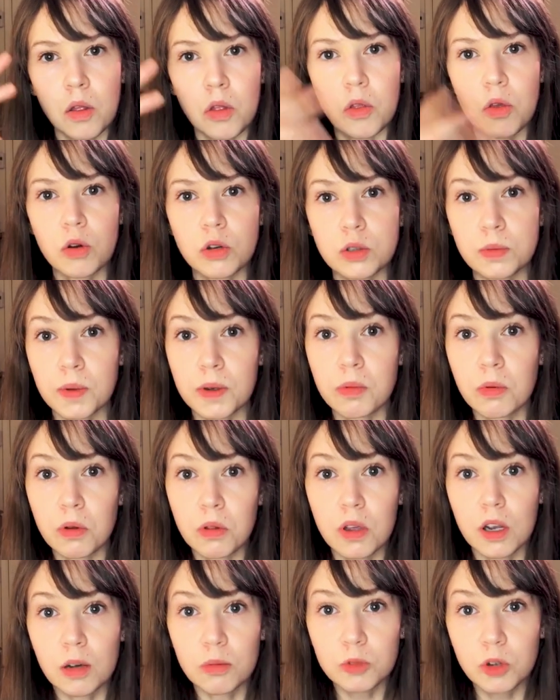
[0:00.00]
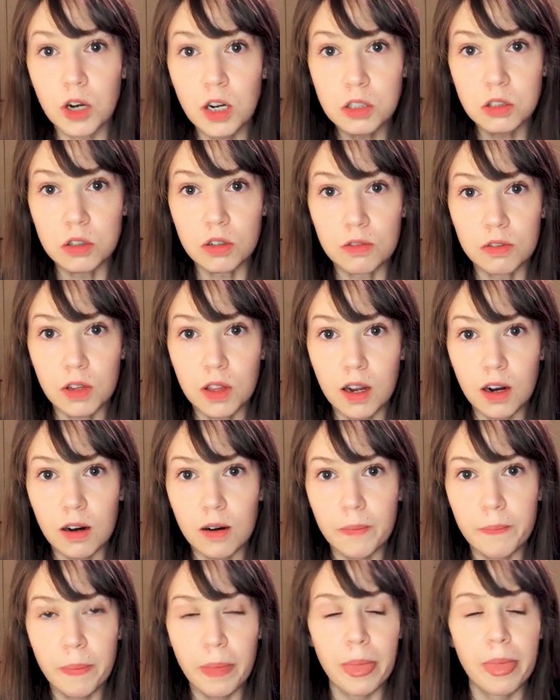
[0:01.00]
those people think I'm crazy over there.
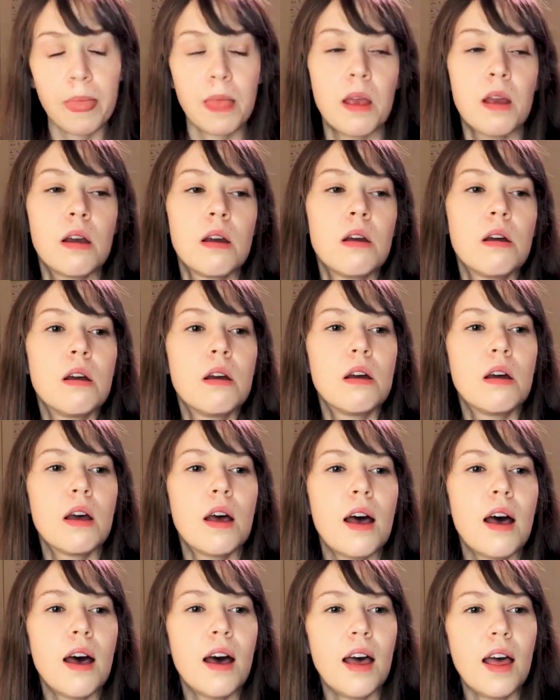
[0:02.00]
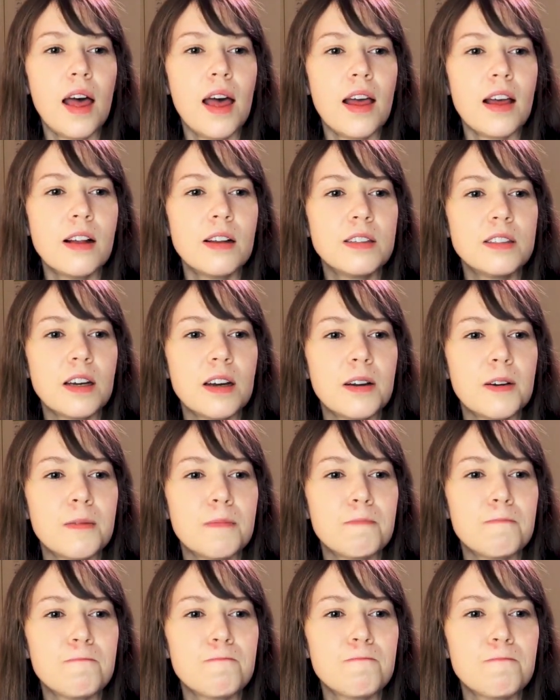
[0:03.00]

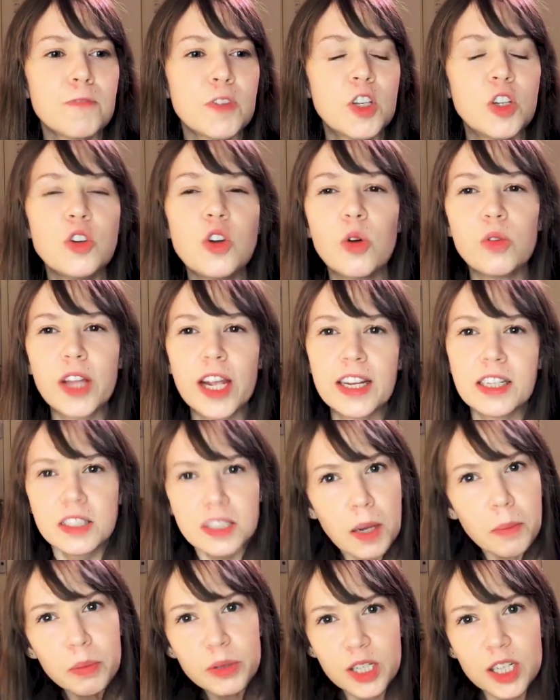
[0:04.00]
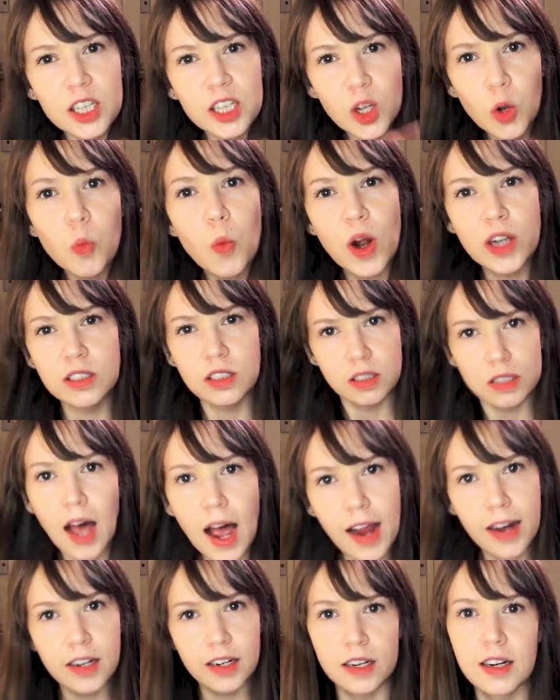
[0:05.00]
And, you know, like it's completely
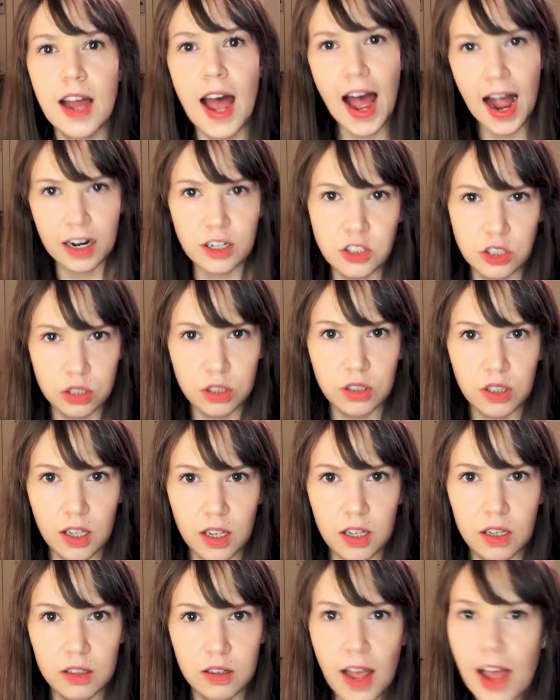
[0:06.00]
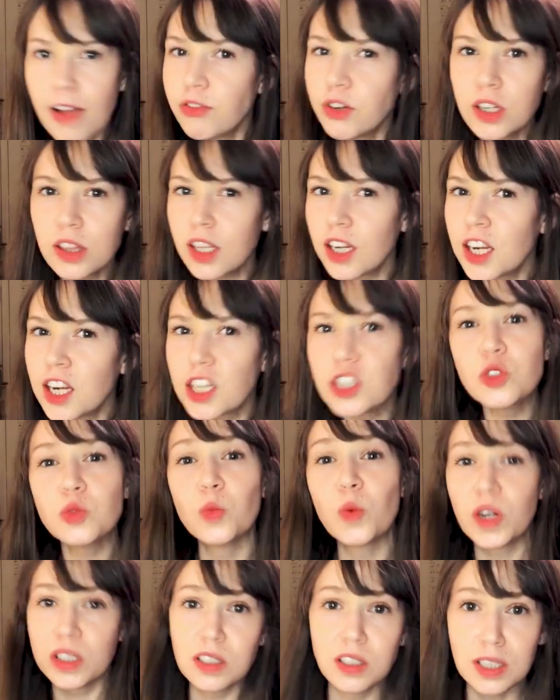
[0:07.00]
one-sided, actually. Everything is
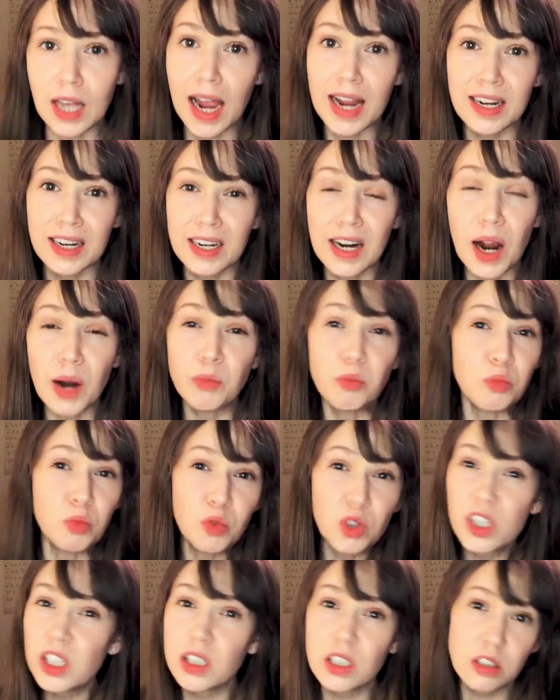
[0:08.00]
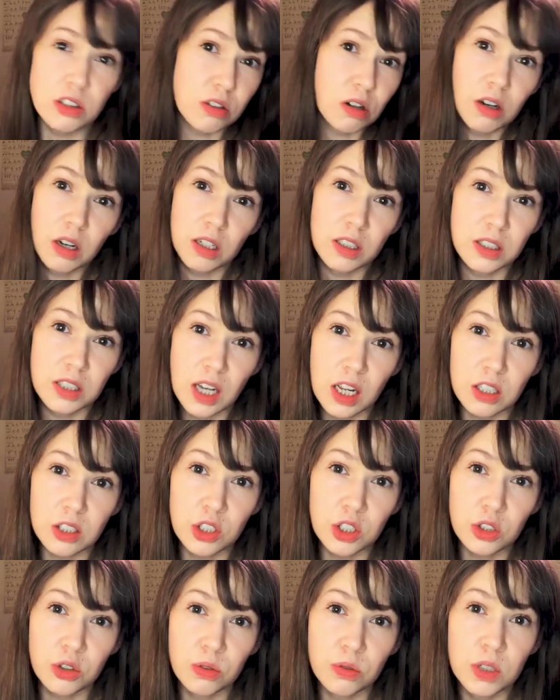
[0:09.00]
one-sided. I'm really sorry to tell
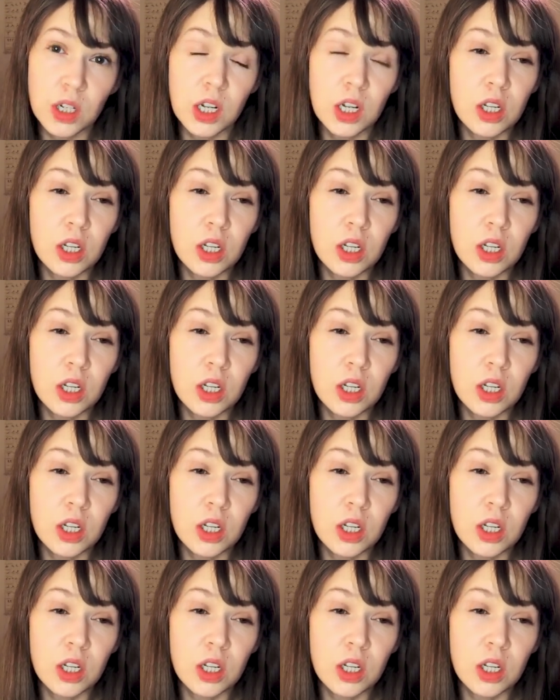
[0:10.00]
you.